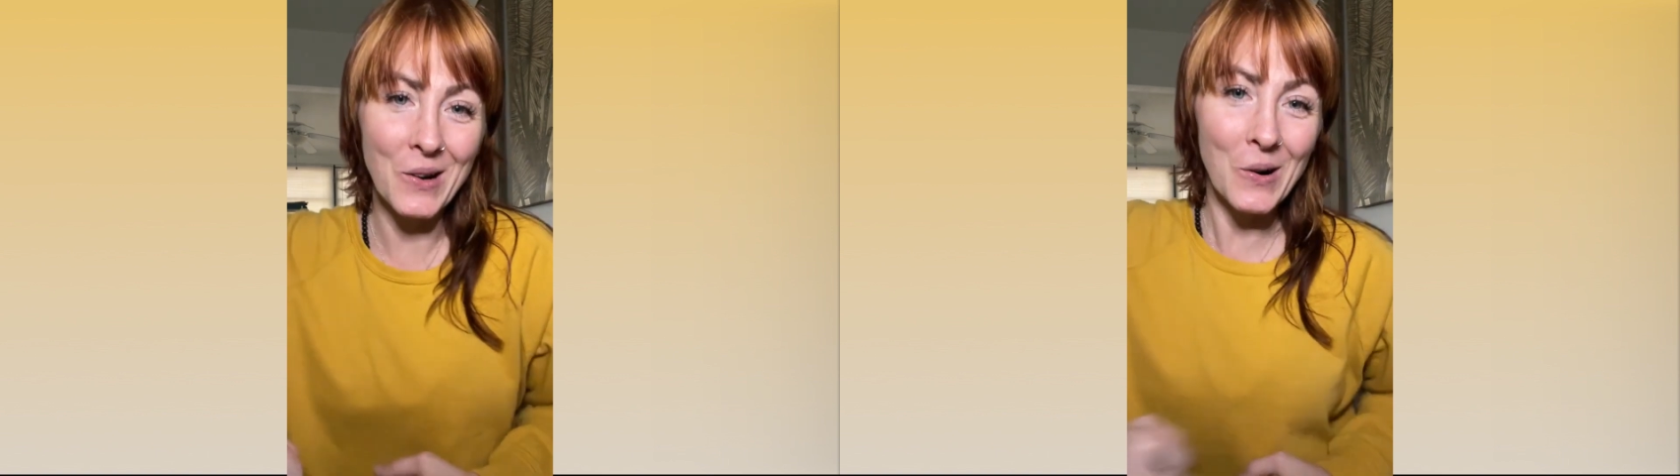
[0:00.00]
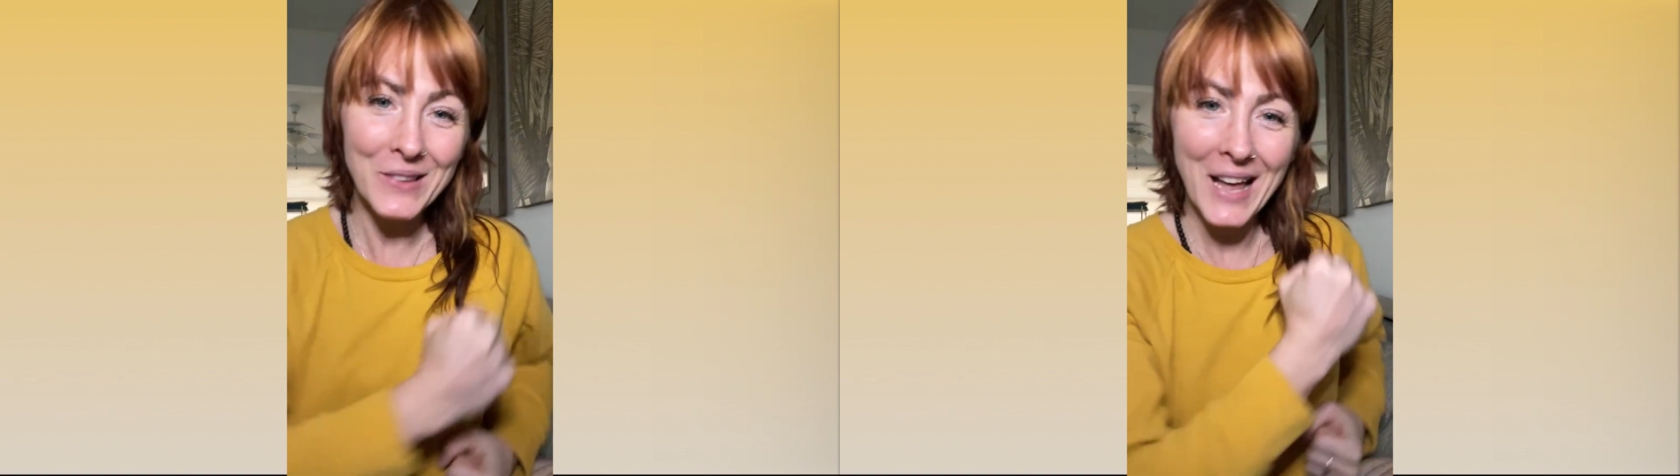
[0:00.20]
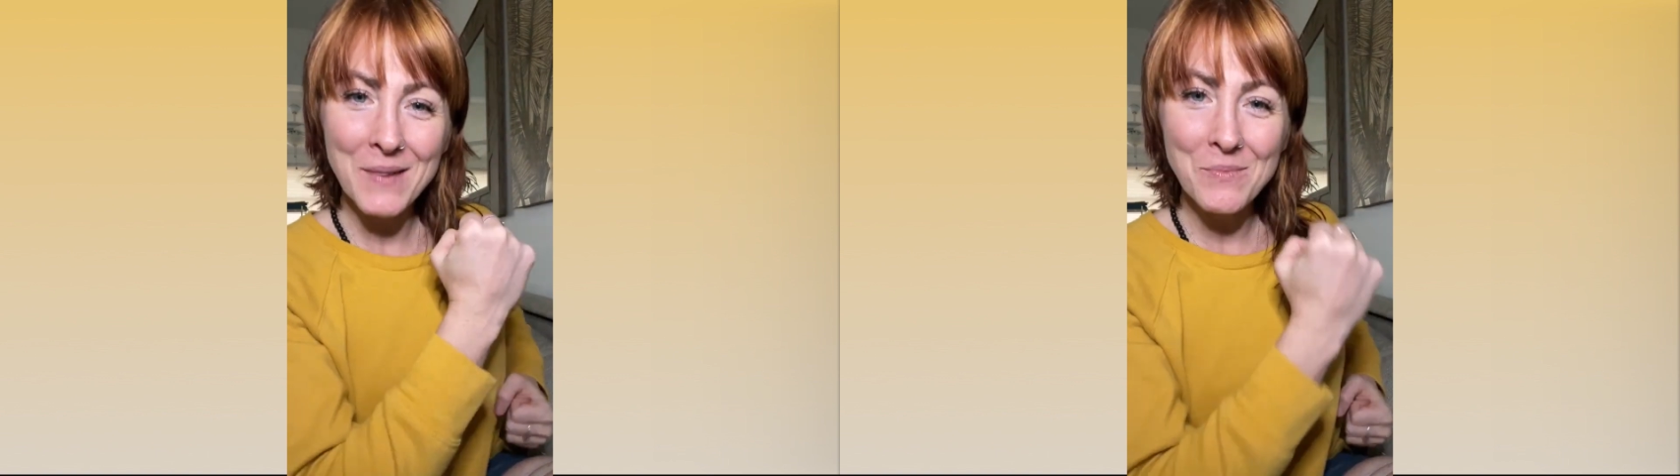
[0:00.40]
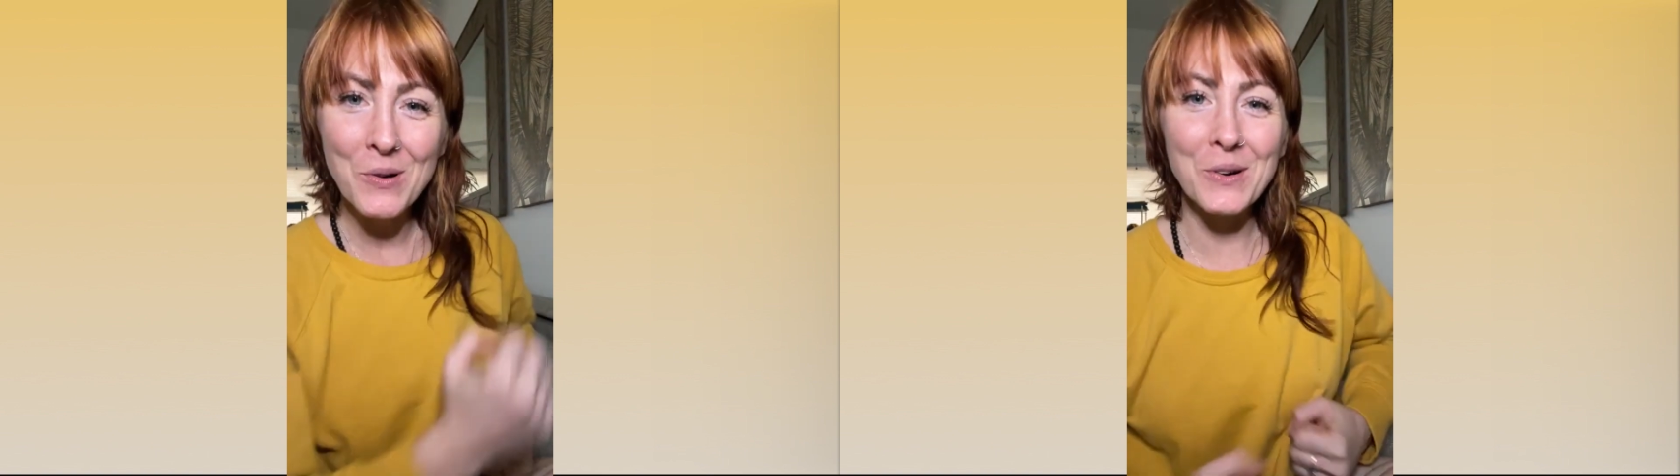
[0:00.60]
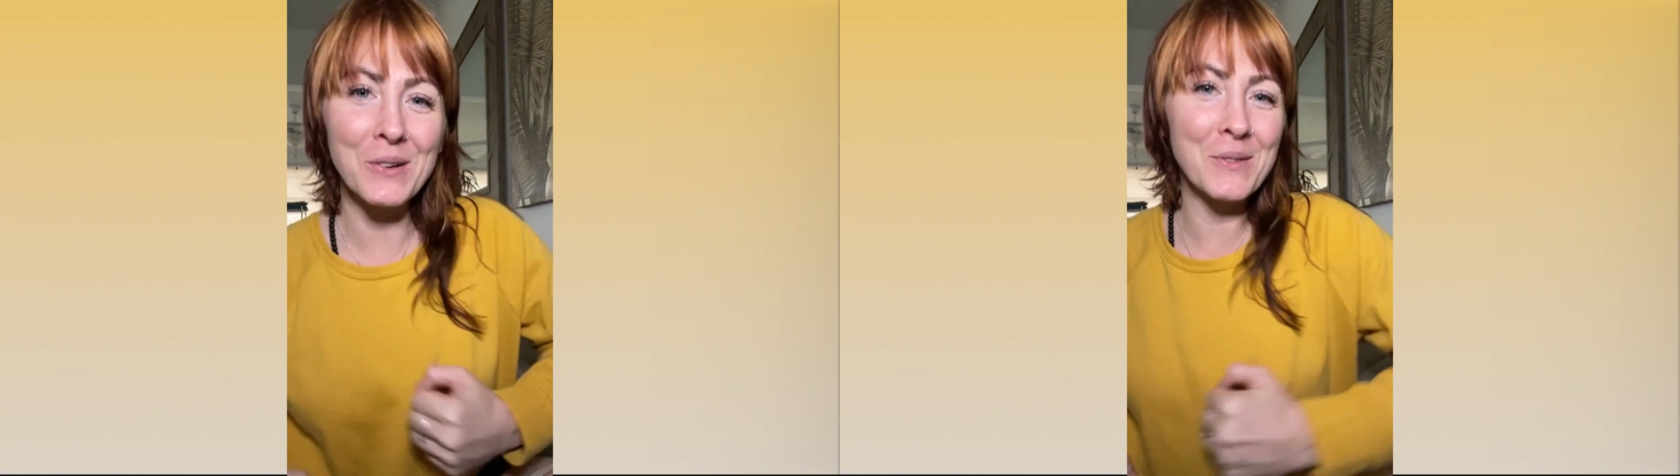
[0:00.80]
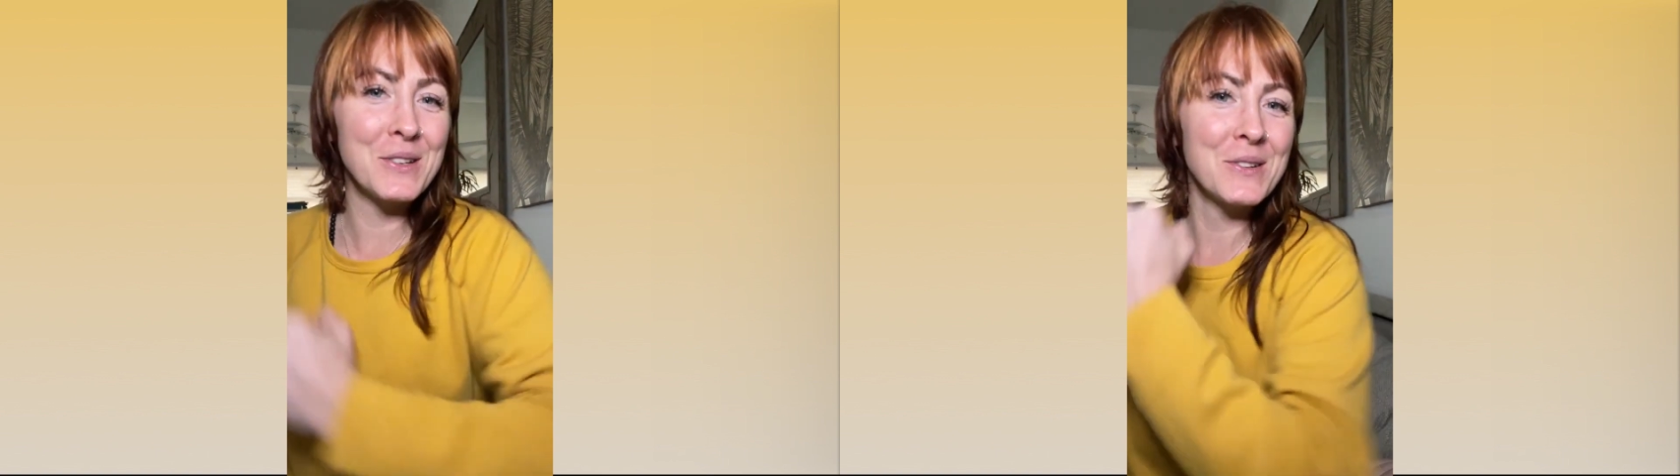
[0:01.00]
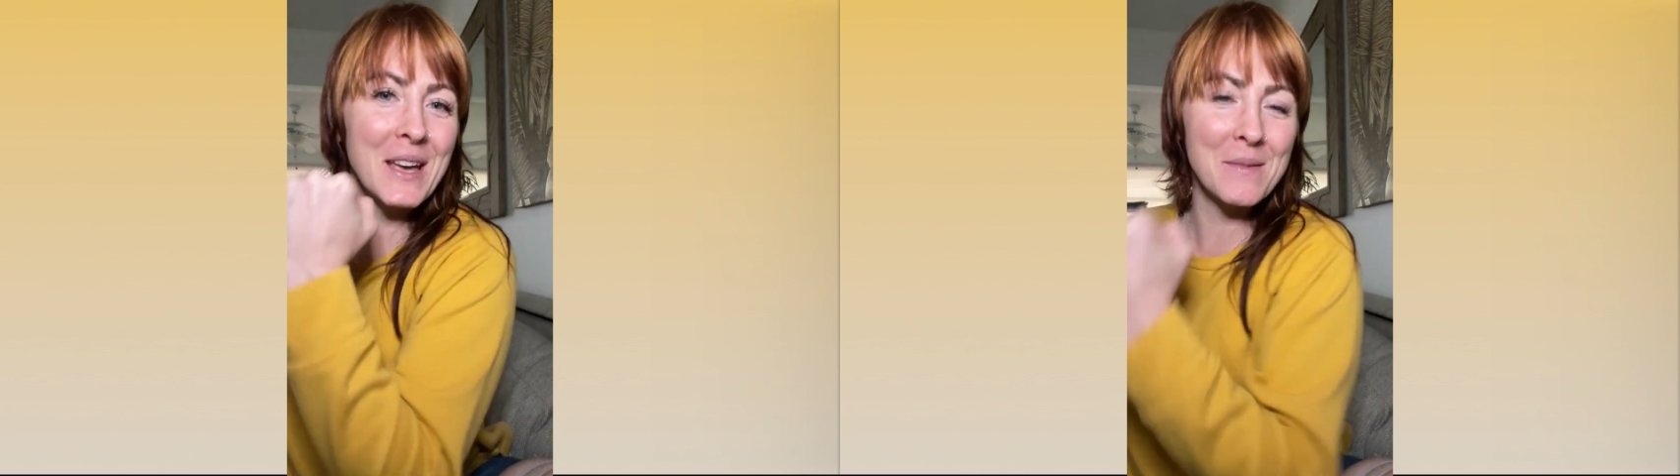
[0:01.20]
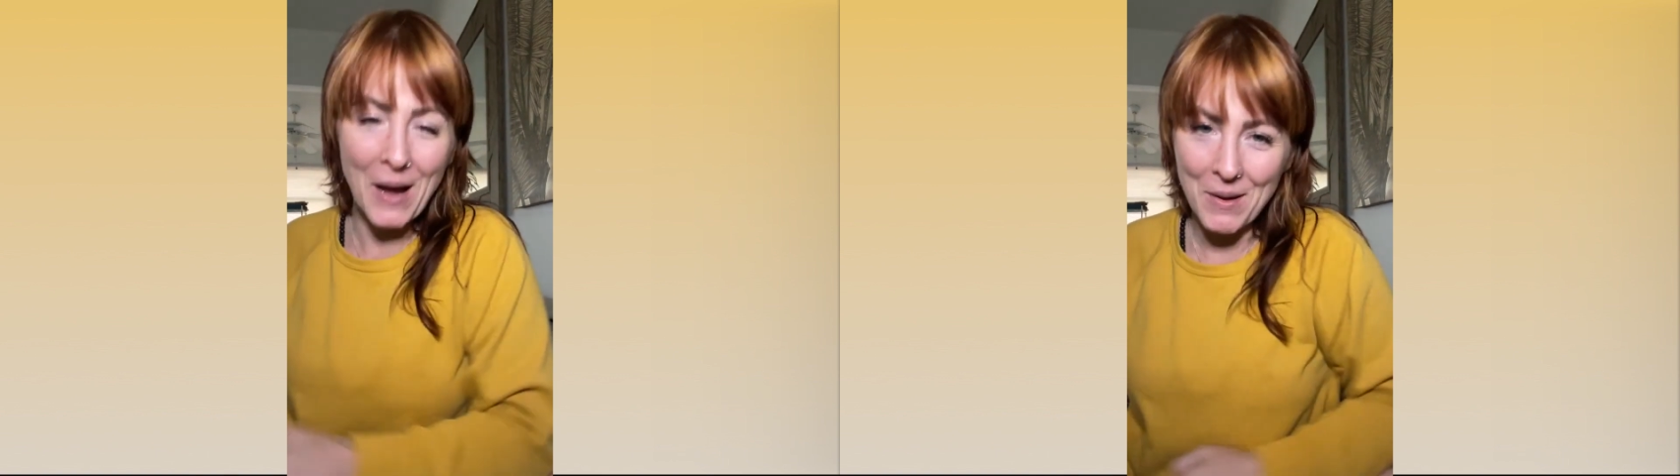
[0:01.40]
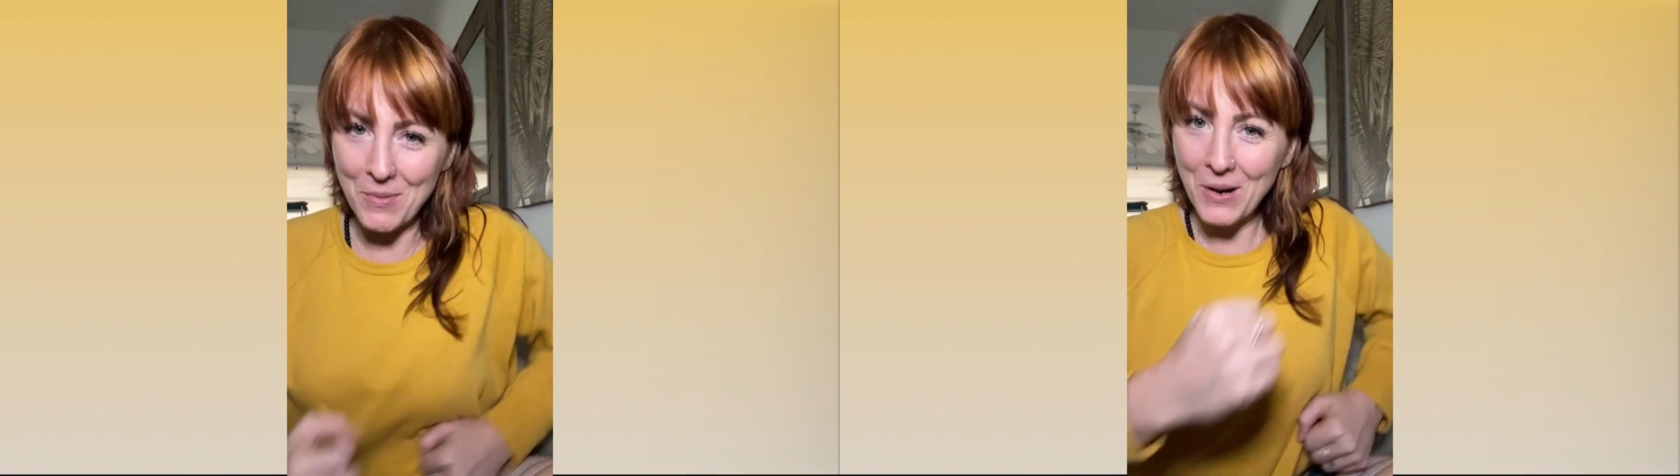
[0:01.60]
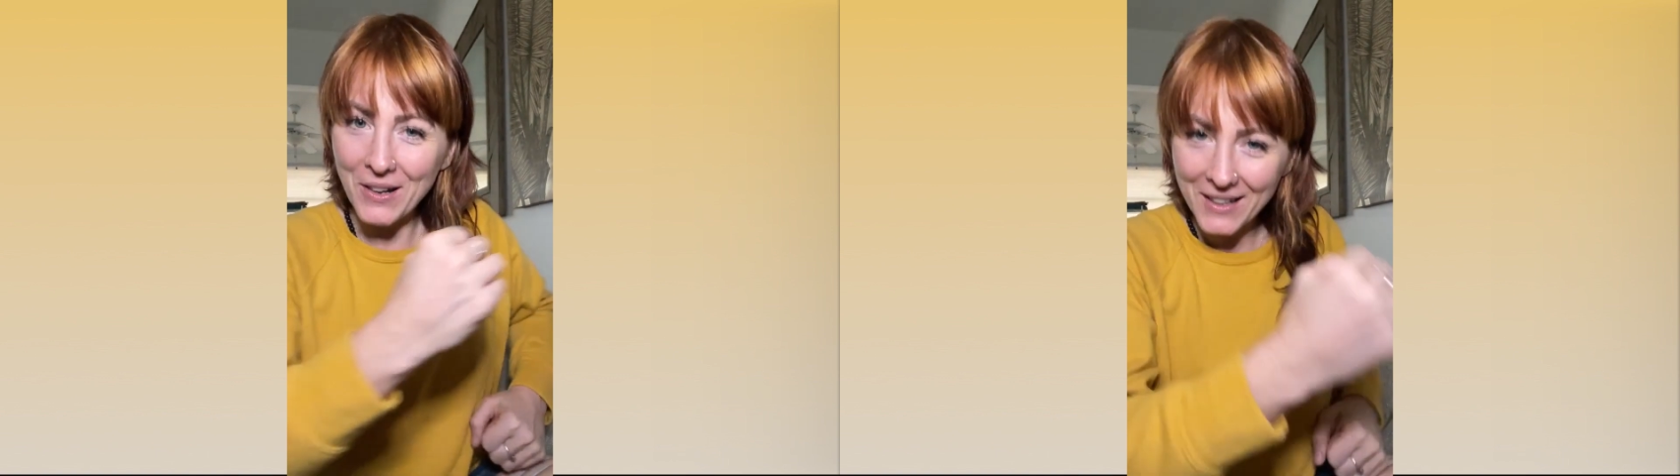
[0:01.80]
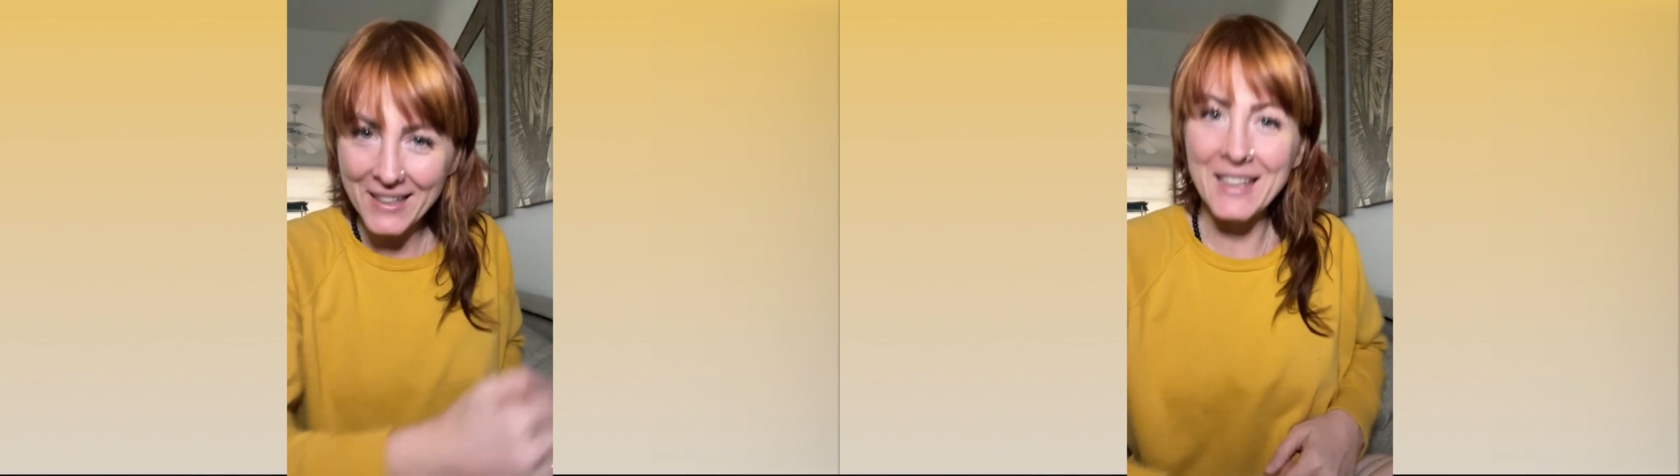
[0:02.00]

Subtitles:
whole lot more when you get my book